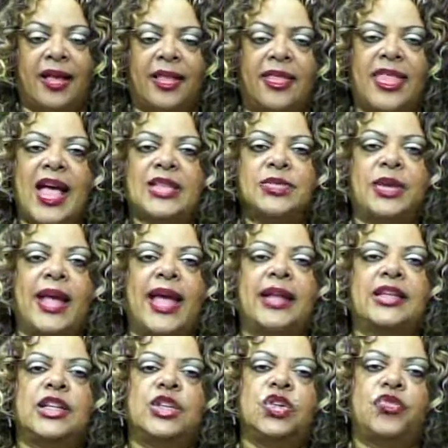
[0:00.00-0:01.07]
That's what I had
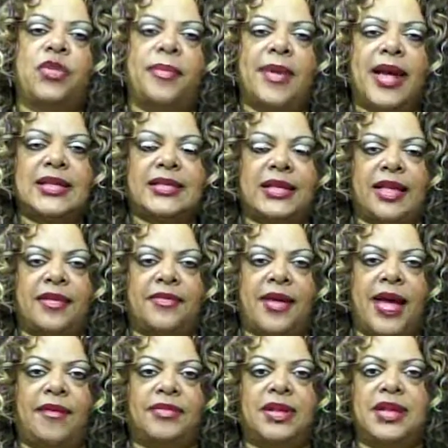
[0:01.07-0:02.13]
to do for myself.
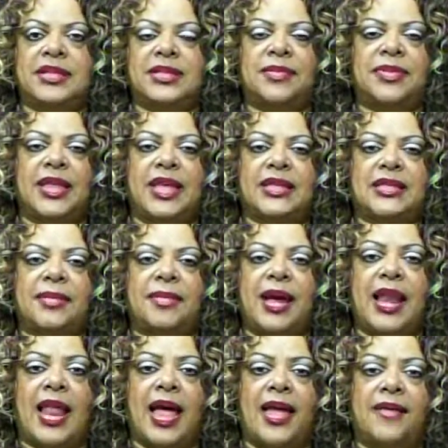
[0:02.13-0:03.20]
I've done some things in my
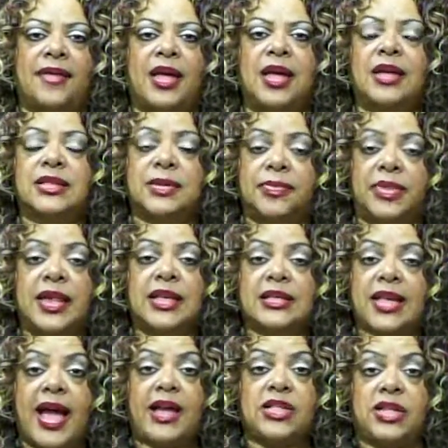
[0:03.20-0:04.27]
life, some things
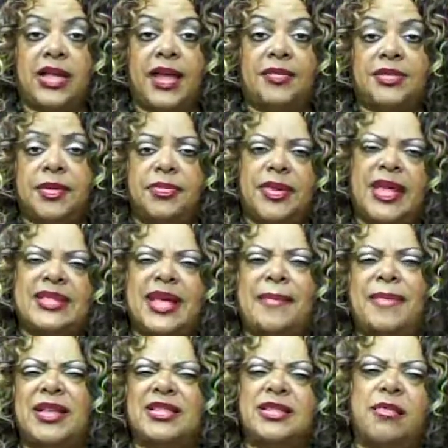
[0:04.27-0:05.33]
I achieved, some things I
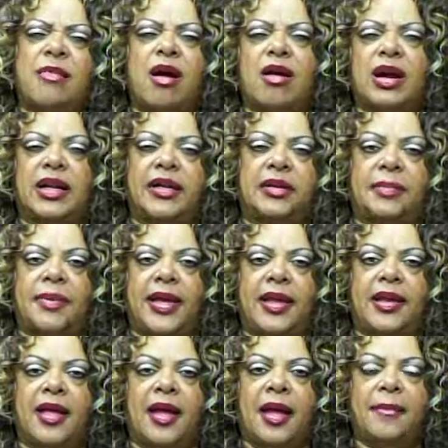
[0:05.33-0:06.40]
missed the mark a little
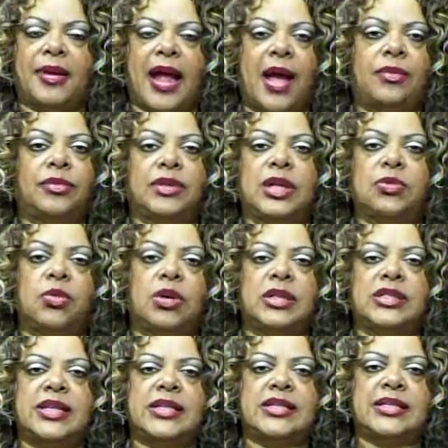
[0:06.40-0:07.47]
bit. But I didn't want to
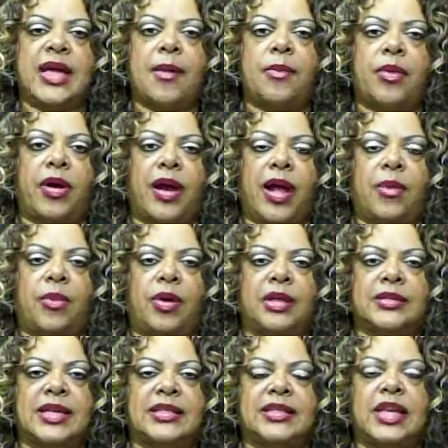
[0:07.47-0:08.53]
just stop where I was.
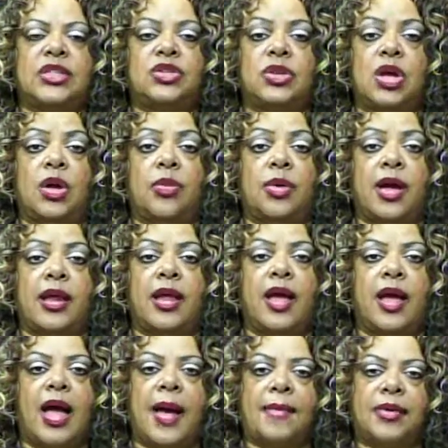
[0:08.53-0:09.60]
I said, you know what?
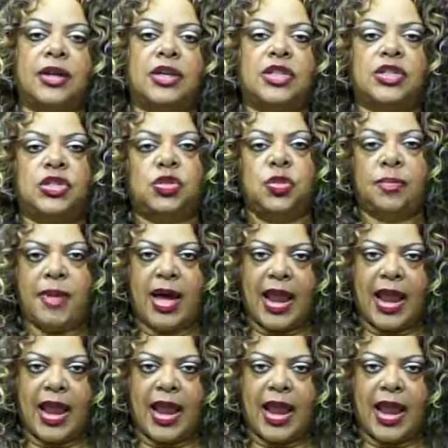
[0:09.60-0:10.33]
I'm going to do my